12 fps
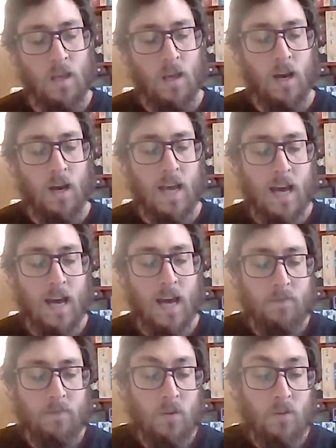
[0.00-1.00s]
I
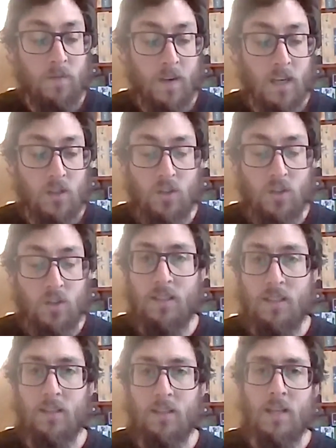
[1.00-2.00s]
have your features
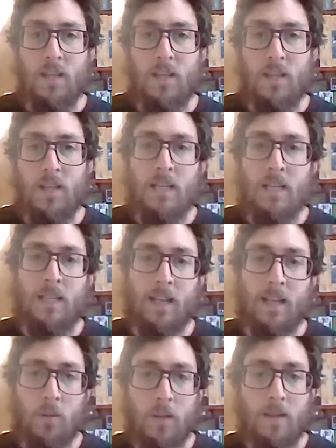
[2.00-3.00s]
tattooed
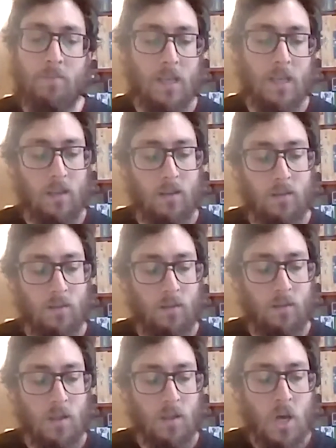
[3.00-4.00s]
in me.
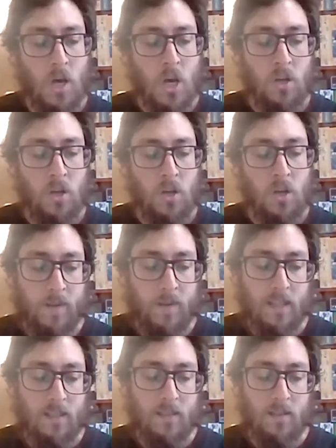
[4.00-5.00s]
Your
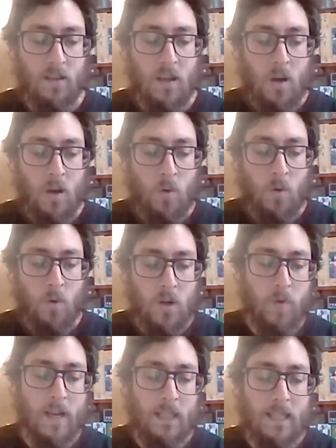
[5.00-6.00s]
face when you
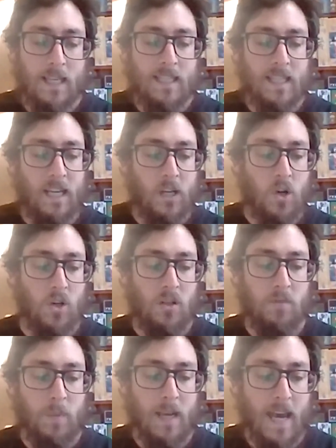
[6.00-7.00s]
realized I
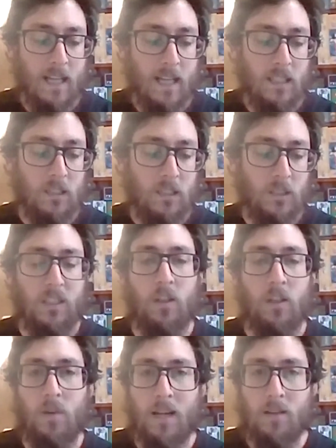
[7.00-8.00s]
couldn't be held to the
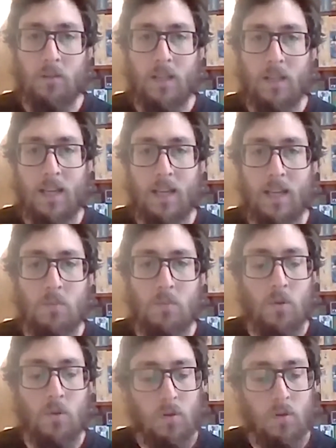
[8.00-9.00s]
ground
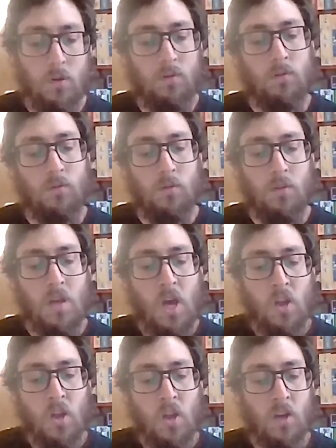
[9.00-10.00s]
anymore.
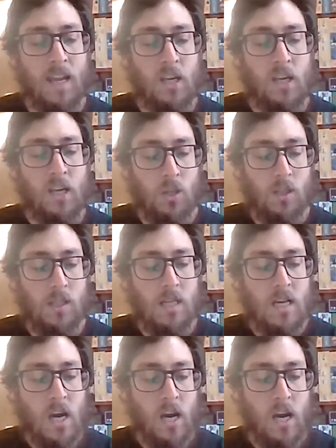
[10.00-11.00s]
That nature
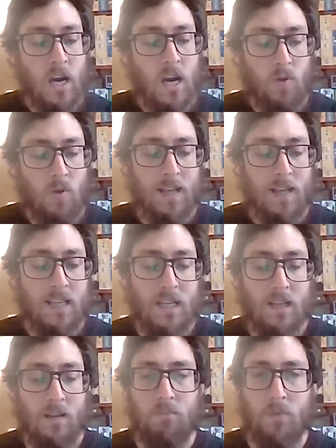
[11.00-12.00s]
had granted
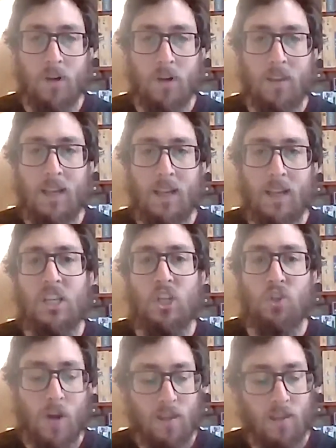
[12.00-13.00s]
me unbrotherly
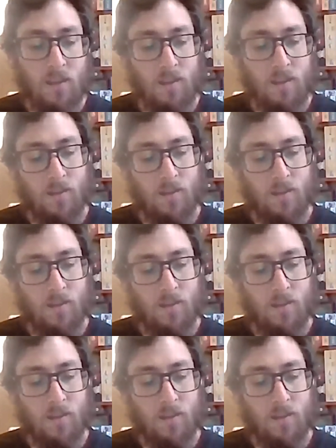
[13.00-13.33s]
strength.